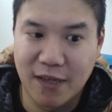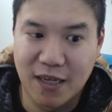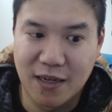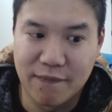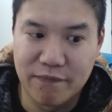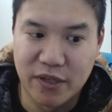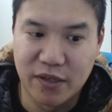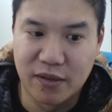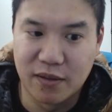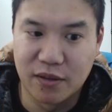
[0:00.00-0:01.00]

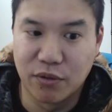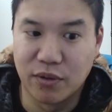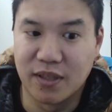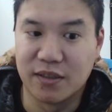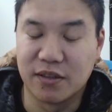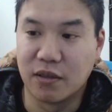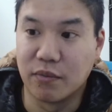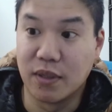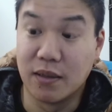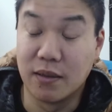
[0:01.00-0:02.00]
The truth is,
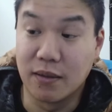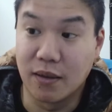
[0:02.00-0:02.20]
we